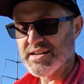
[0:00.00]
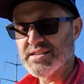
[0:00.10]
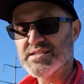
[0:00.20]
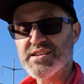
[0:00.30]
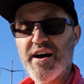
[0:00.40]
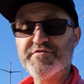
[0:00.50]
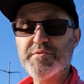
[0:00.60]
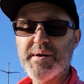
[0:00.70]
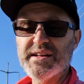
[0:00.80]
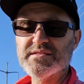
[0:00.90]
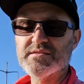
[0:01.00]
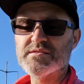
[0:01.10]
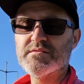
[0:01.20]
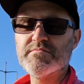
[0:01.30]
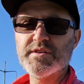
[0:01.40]
Softer
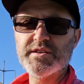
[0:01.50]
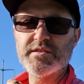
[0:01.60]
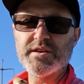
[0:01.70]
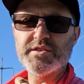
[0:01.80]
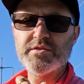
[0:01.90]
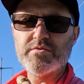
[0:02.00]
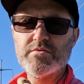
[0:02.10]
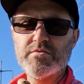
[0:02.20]
buttons. Can you